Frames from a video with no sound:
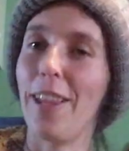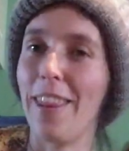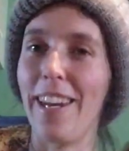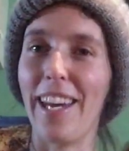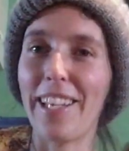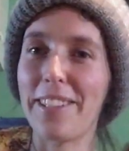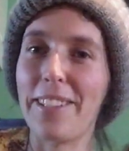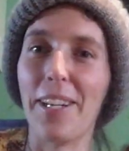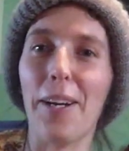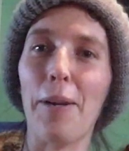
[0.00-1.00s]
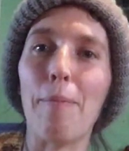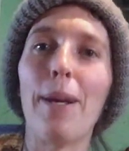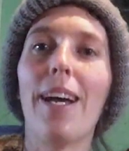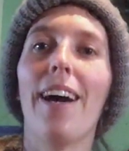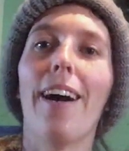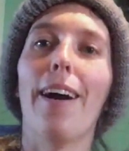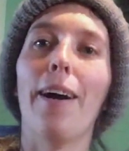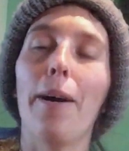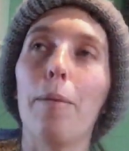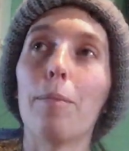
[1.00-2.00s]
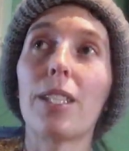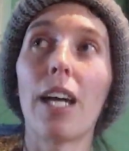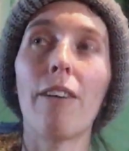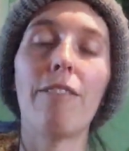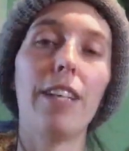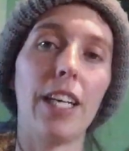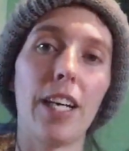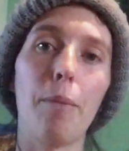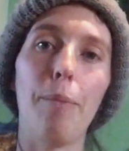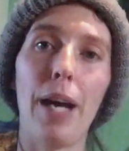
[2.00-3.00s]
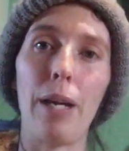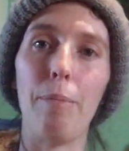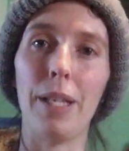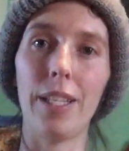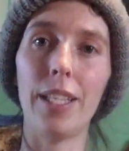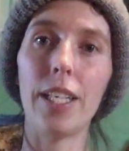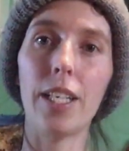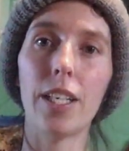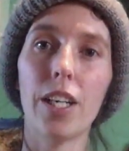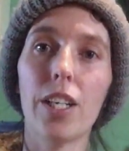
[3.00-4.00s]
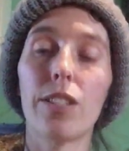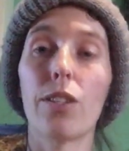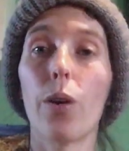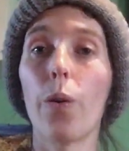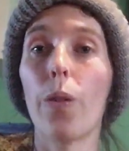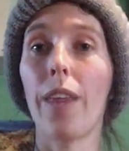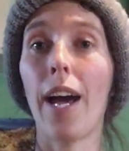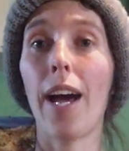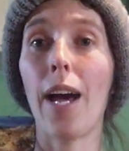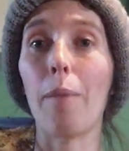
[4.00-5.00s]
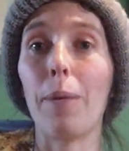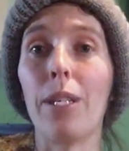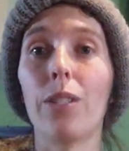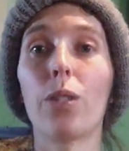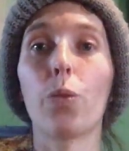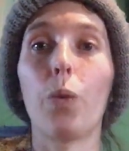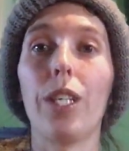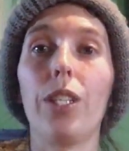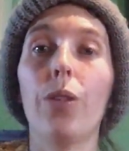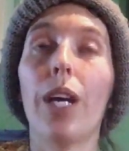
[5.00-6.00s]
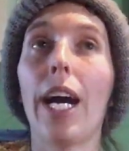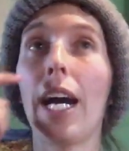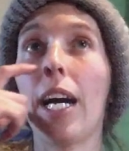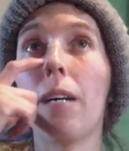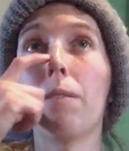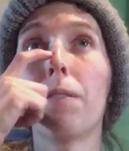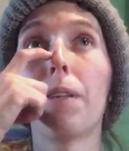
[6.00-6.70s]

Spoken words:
the next term, self-incompatibility. So that happens when you have